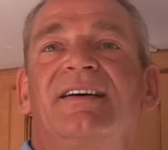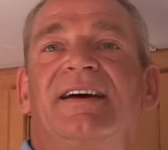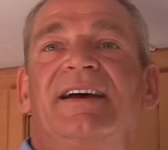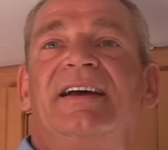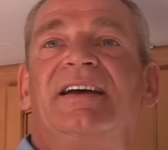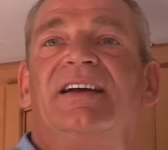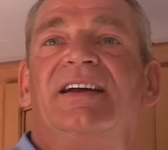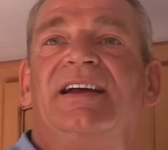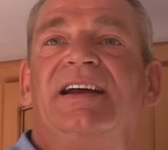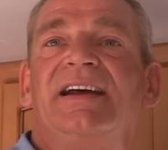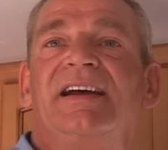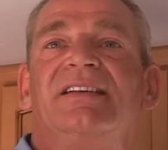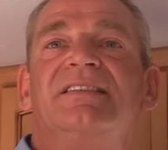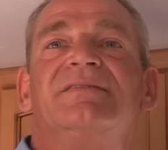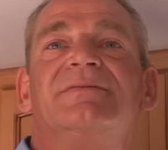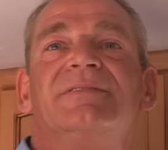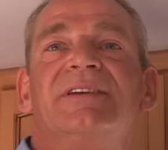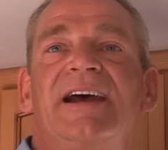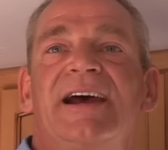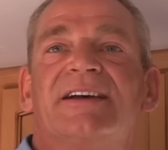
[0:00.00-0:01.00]

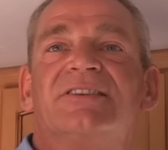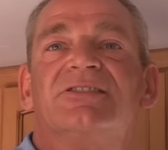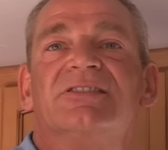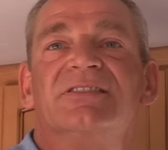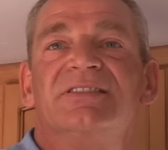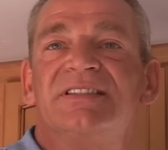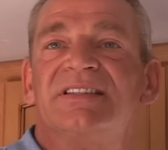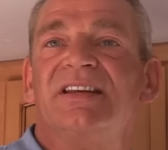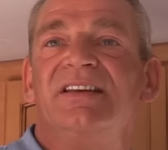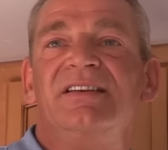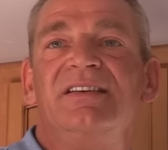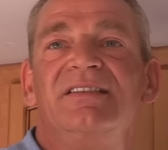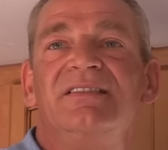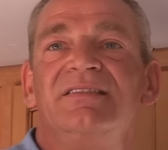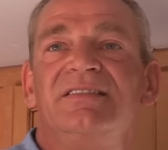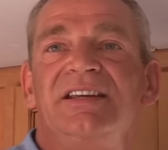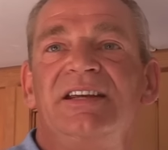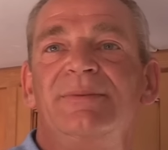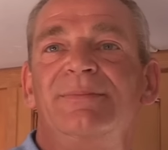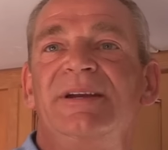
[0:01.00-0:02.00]
and, and actually
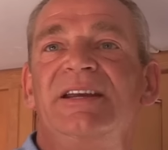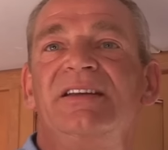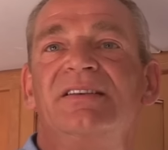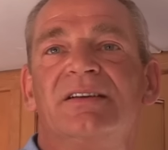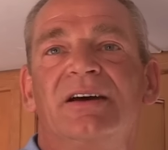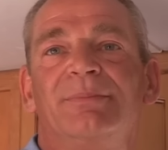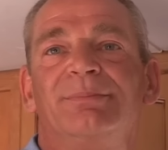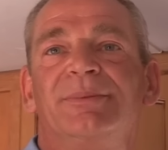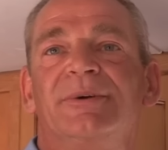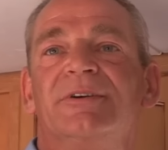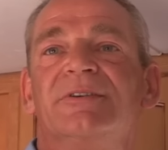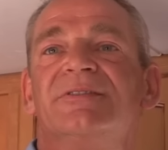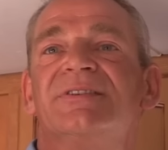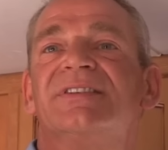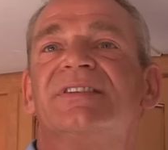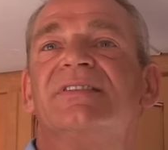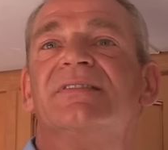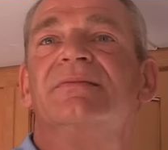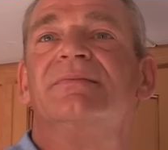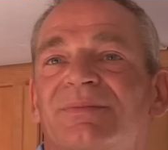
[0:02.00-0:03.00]
see D B
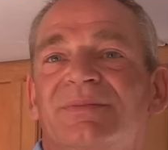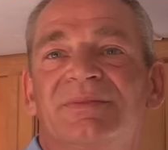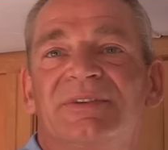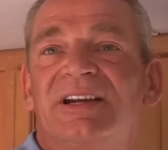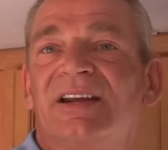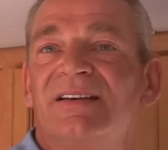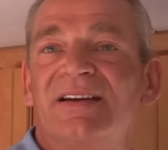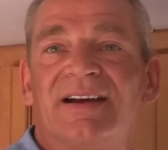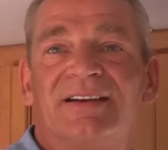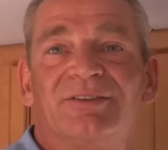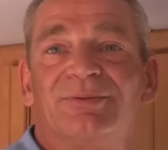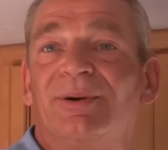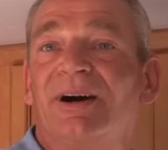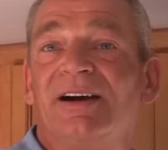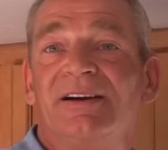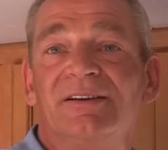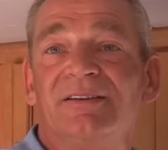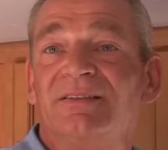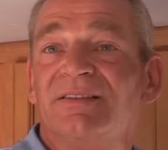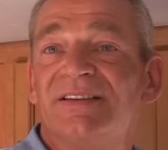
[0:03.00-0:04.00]
numbers, connect
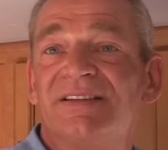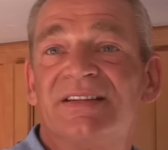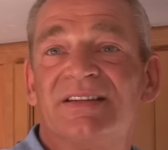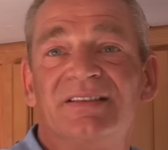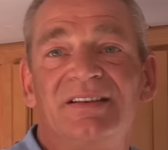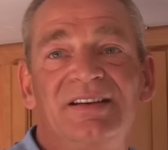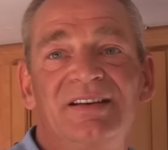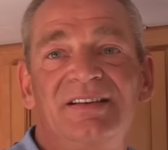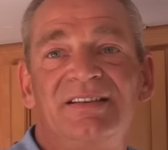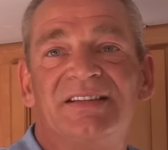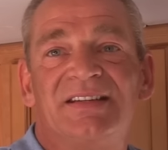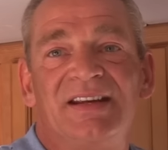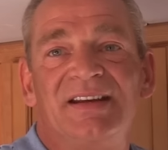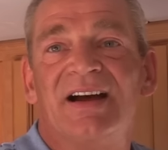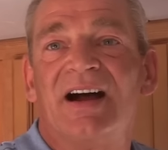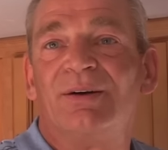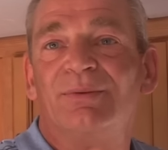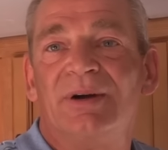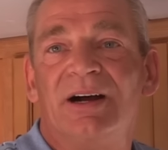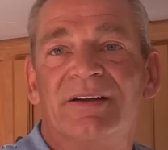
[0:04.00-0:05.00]
wirelessly,
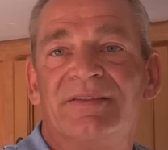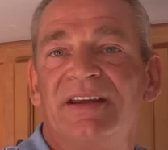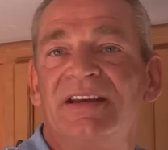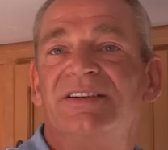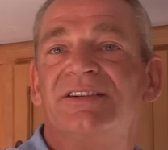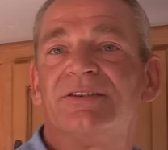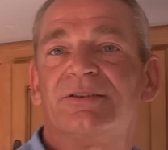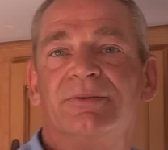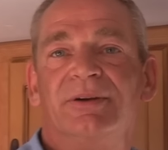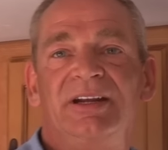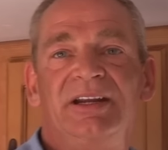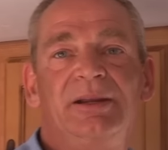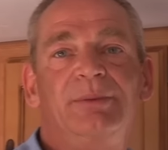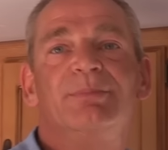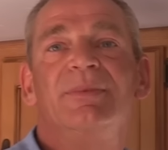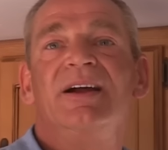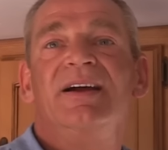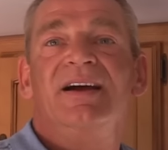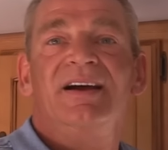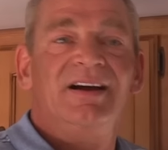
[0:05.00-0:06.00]
see how well they
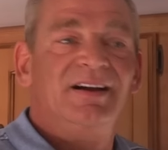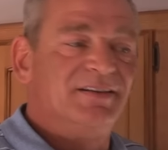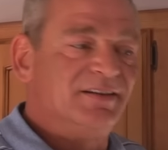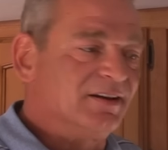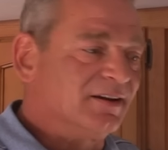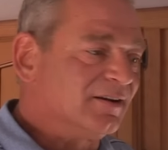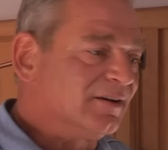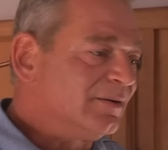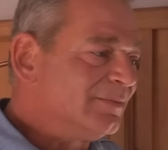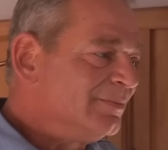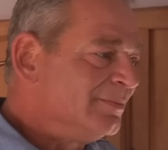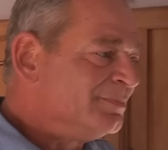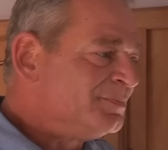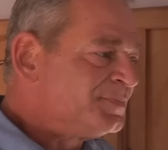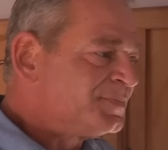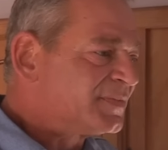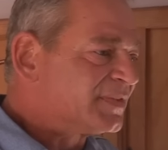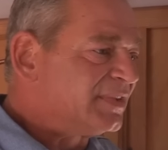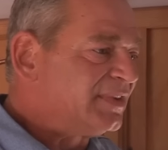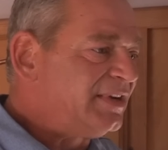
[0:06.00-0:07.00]
stream. You know,
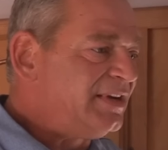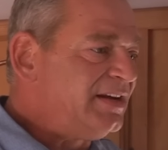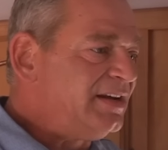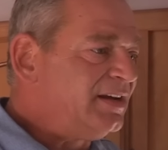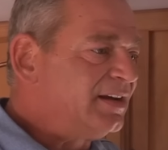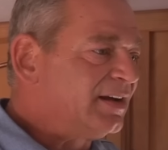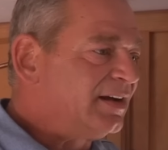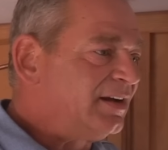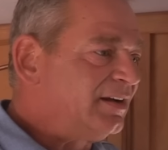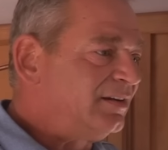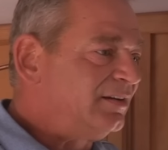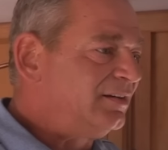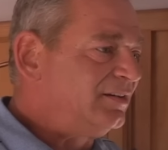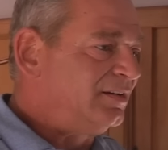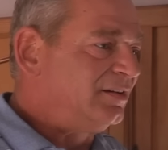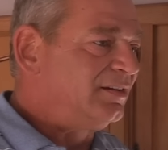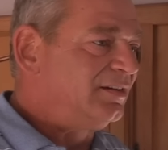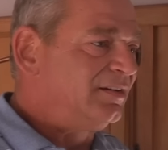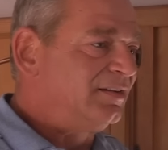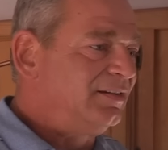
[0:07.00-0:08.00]
the
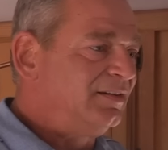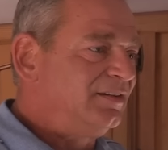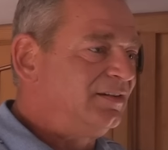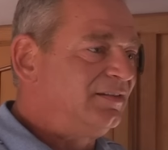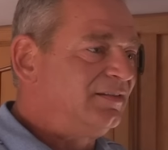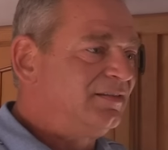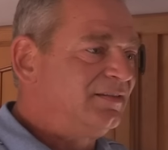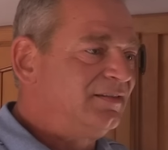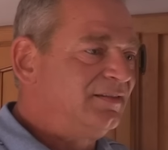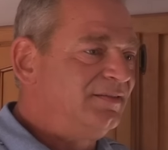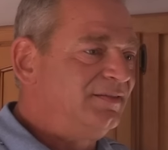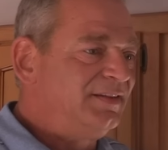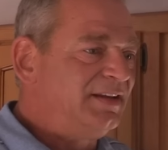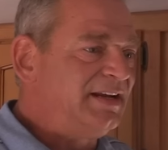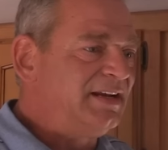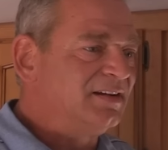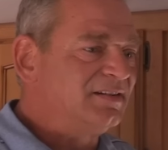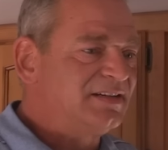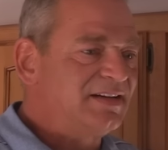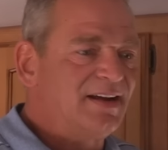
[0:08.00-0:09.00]
uh,
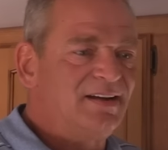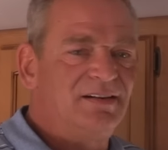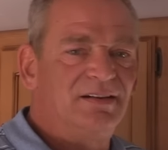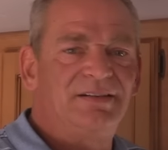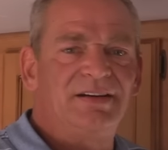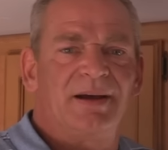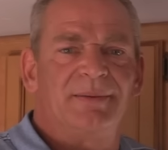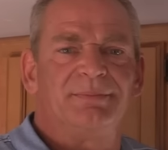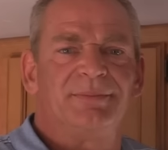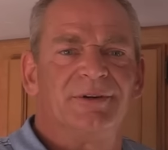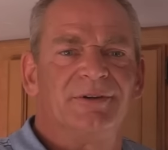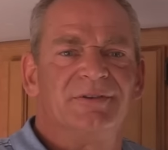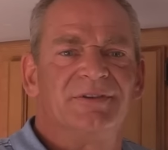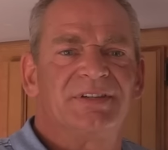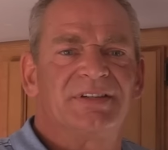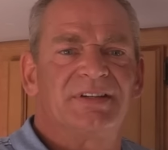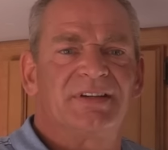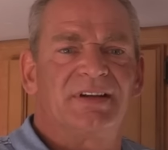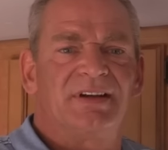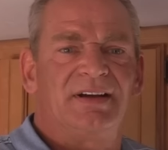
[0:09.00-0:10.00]
the antenna
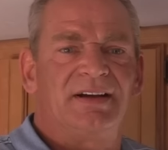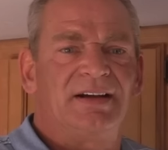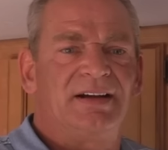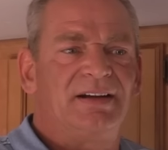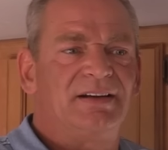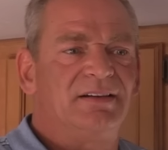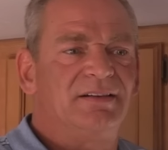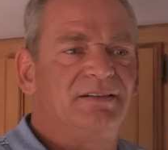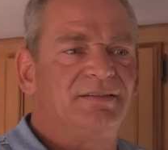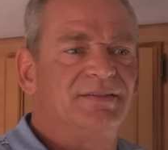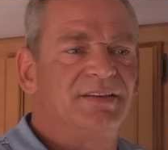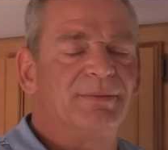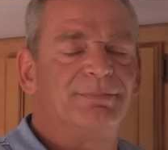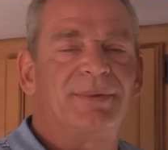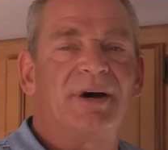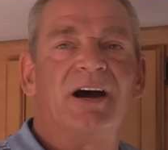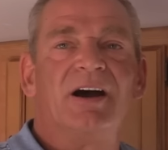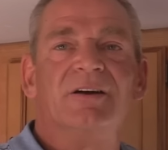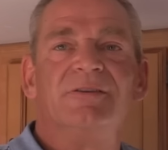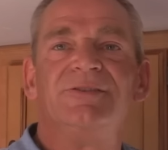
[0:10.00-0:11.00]
numbers, the the
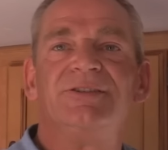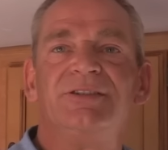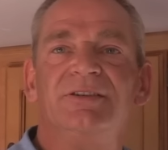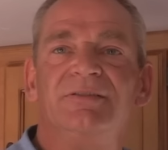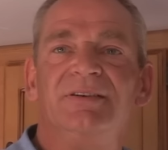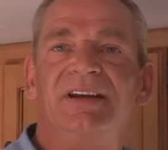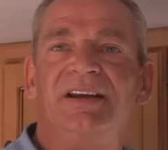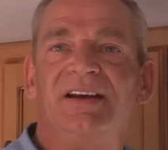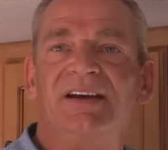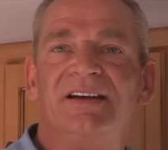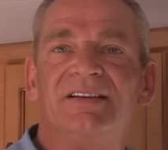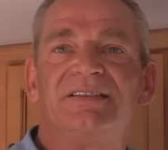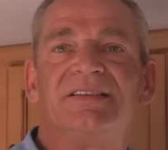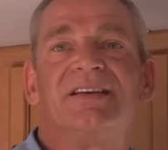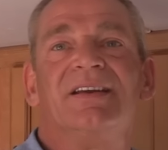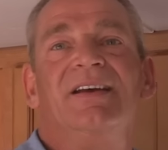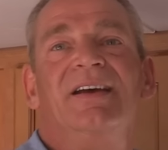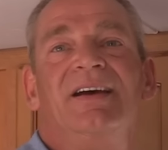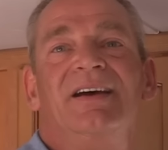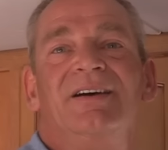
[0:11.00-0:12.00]
bars you
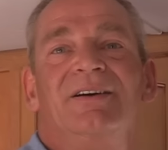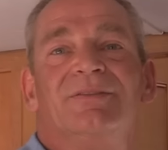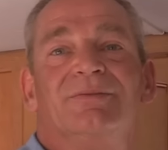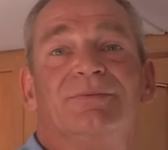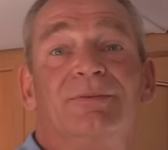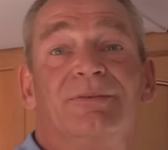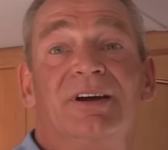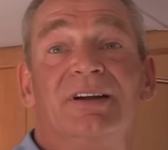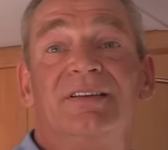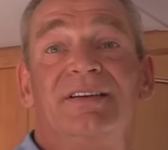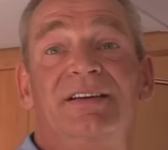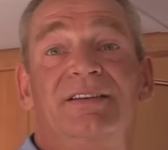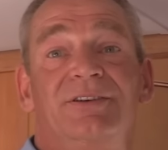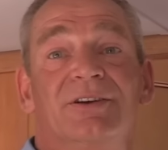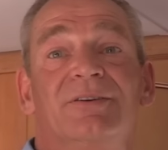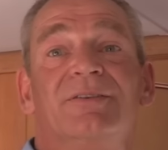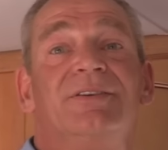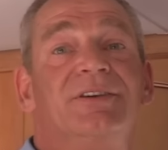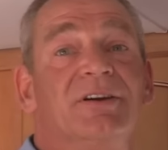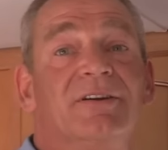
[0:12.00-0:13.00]
get, really
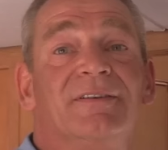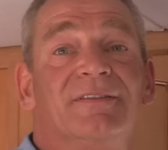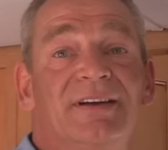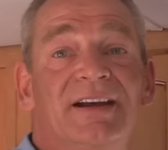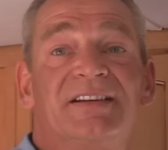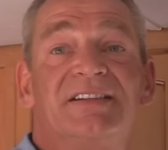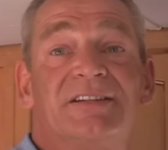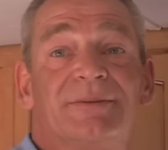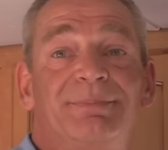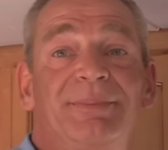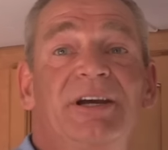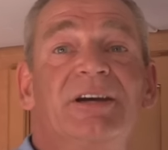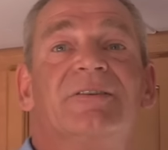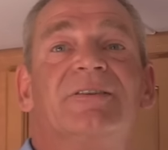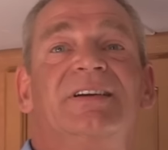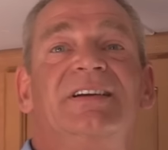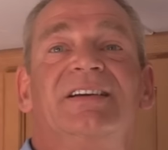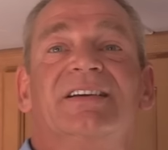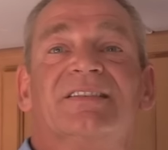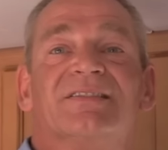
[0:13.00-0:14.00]
your your
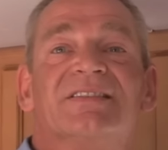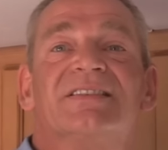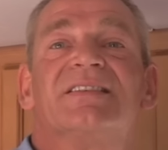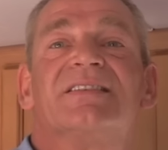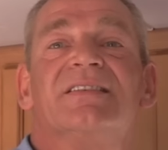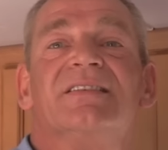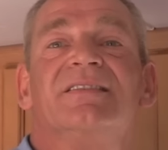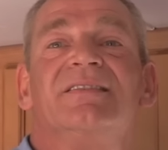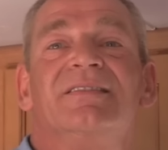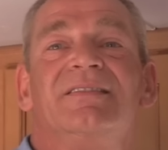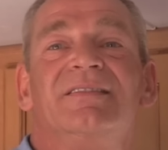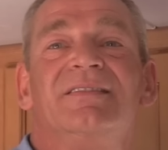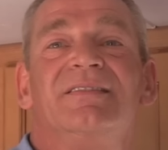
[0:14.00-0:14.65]
experience